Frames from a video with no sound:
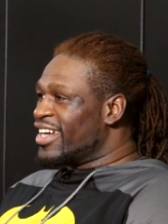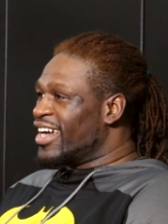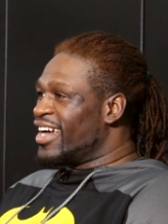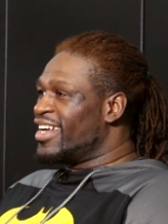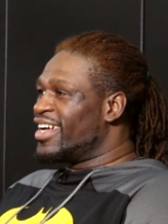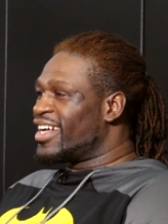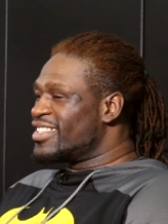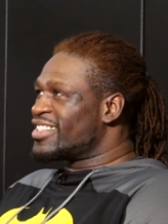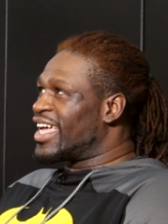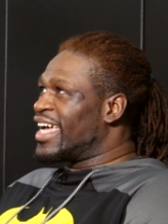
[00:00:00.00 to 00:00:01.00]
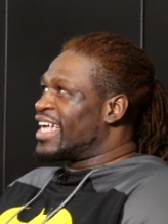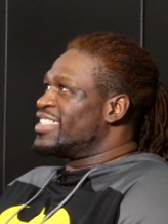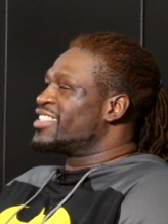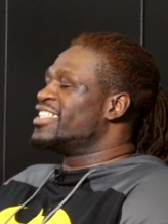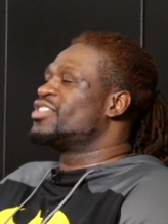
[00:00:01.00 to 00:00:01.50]
Mm-hmm. And then I just like, and I
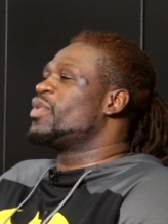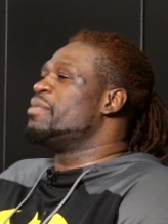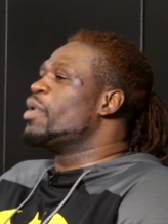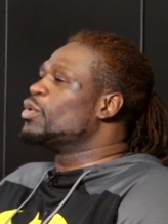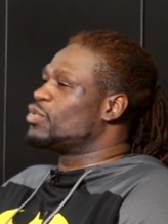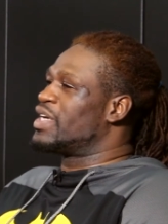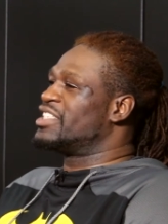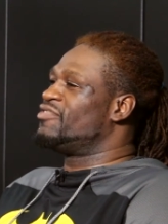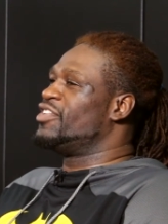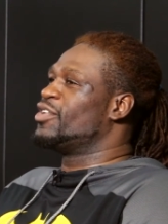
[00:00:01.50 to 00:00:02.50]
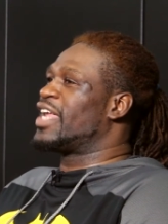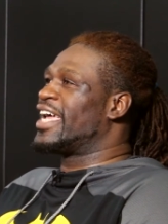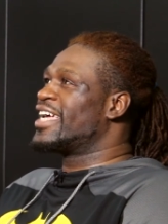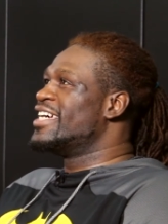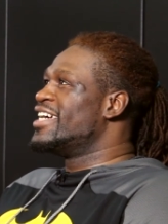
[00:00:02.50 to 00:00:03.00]
just get so emotional. I just feel like